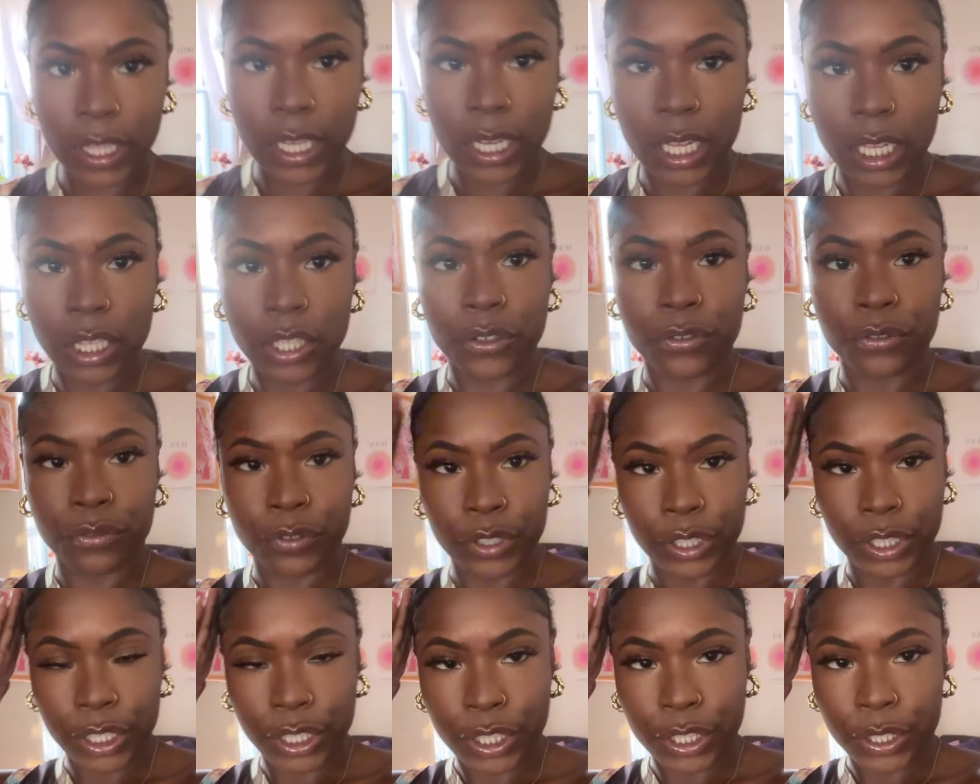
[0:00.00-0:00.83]
like I look
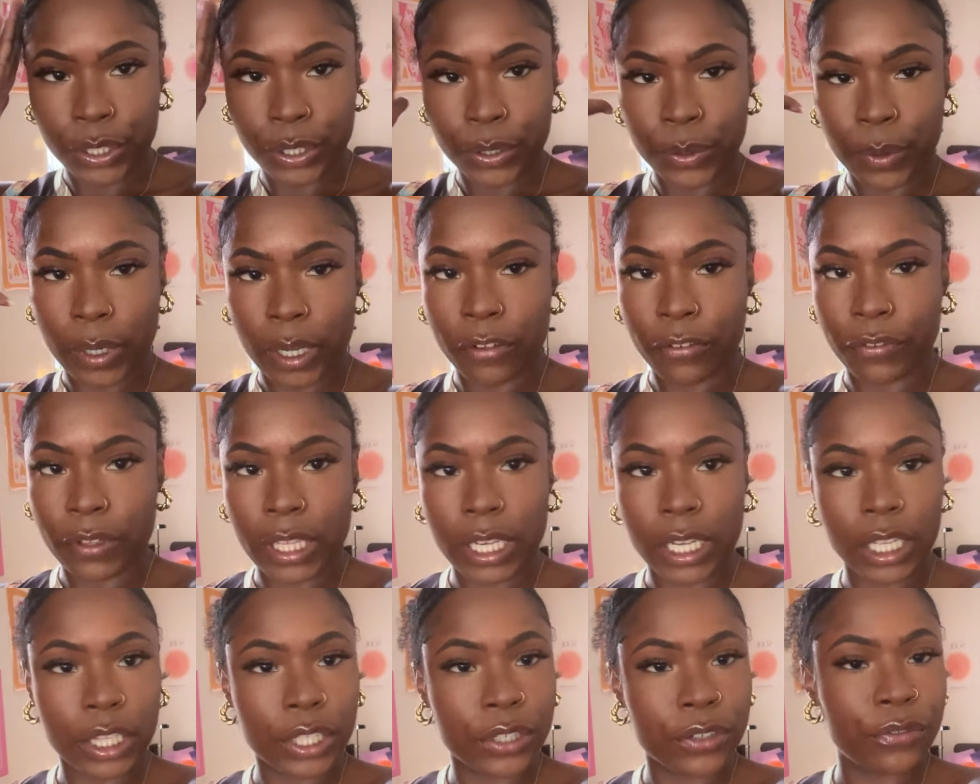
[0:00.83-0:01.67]
really cute. I feel
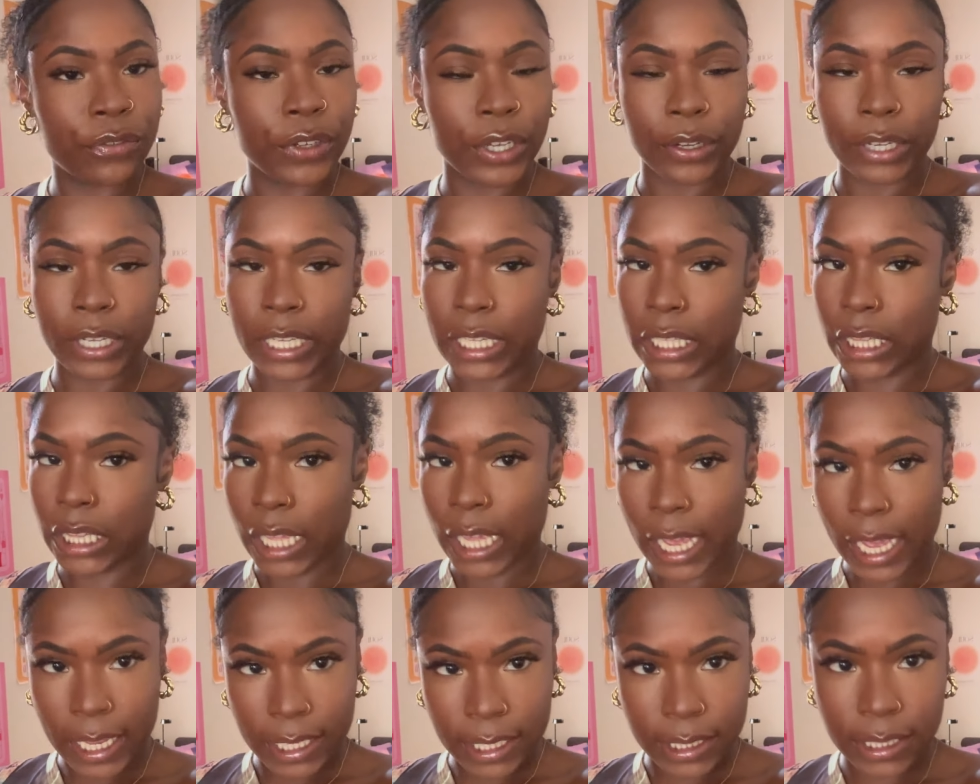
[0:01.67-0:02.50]
like I look very
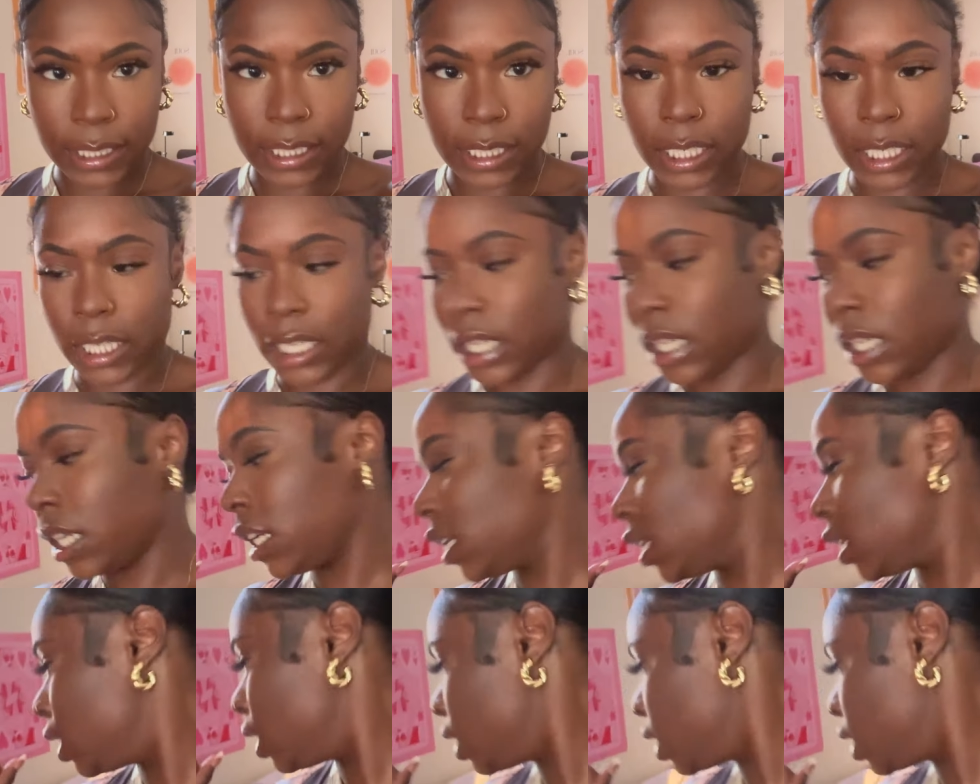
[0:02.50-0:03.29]
classy.